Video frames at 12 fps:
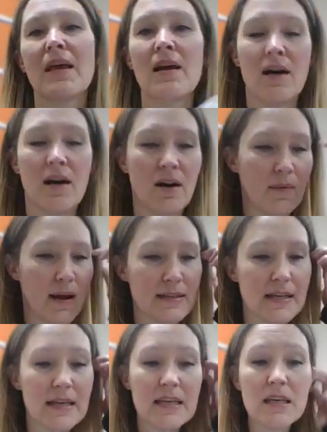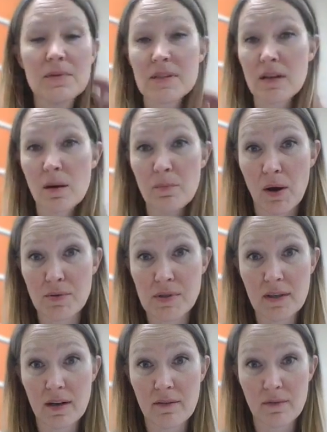All right, he was a
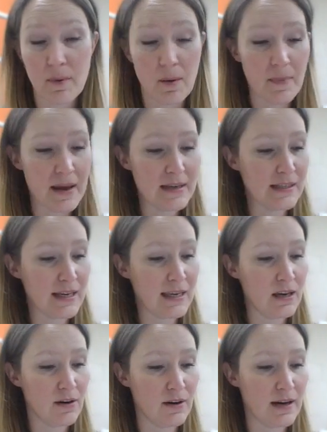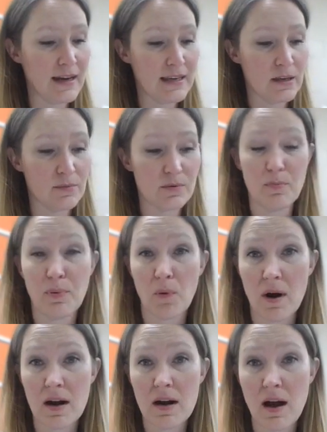composer of the Romantic era. He was
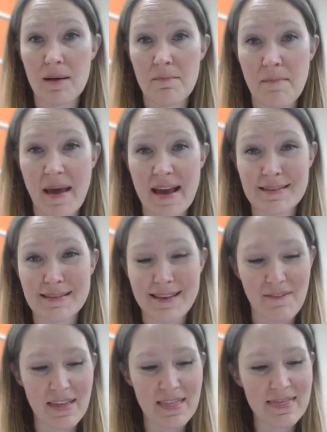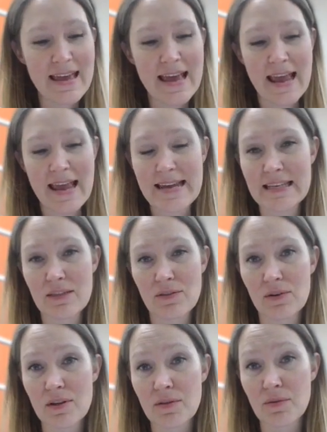born on May 7th,
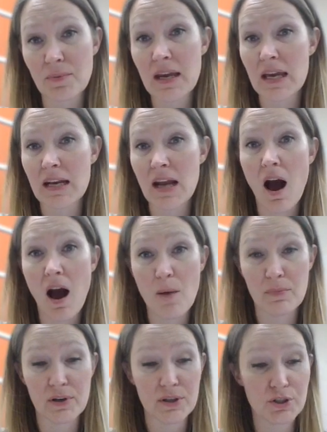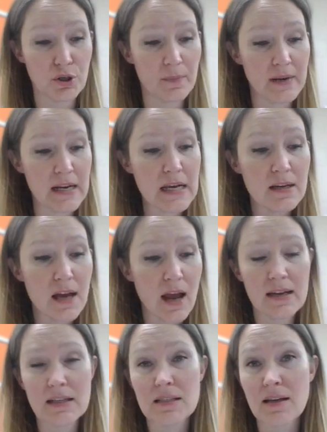1833 in Hamburg, Germany,
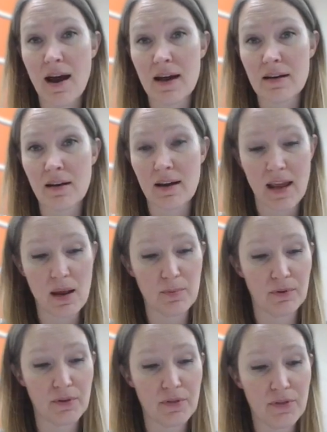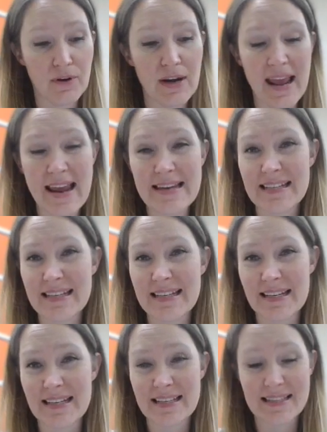and he died on April 3rd,
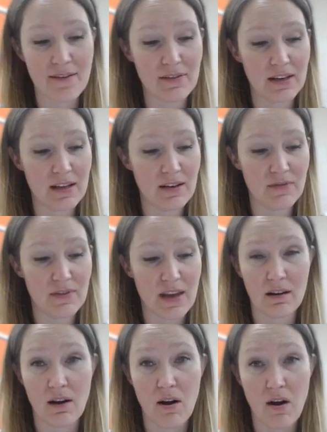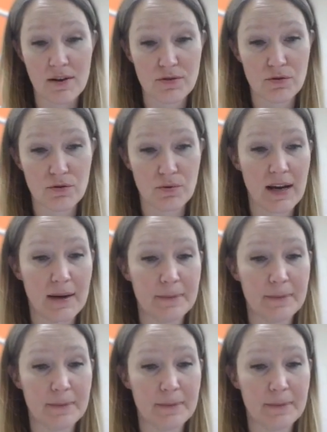1897 in Vienna, Austria.